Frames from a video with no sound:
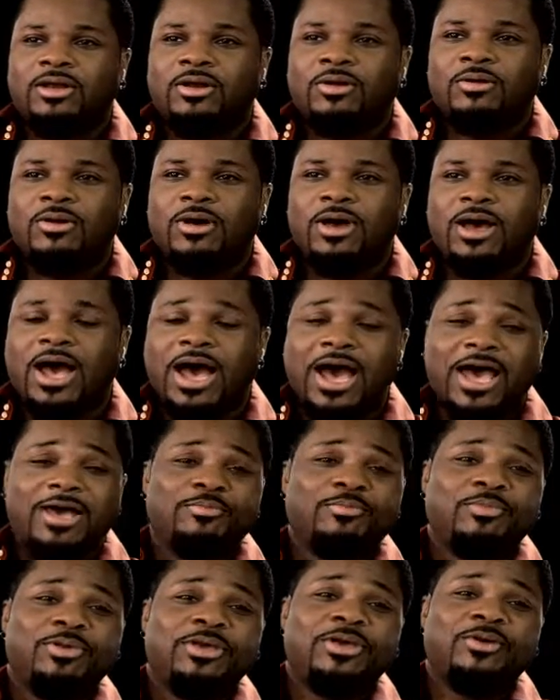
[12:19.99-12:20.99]
you know I
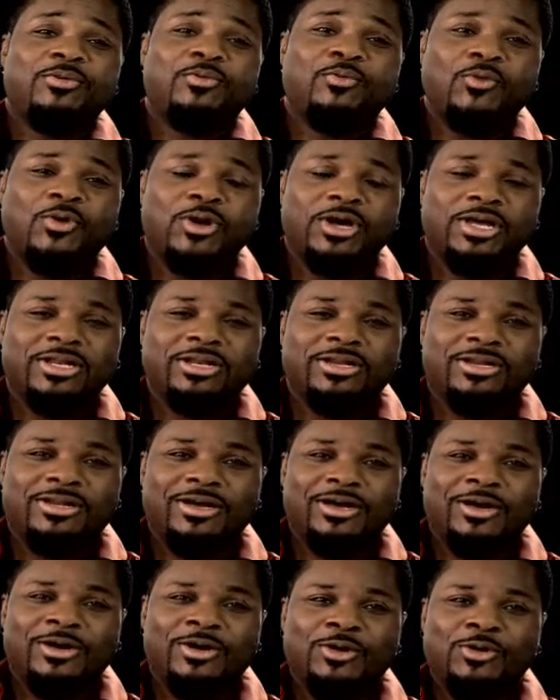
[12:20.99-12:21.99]
being one uh,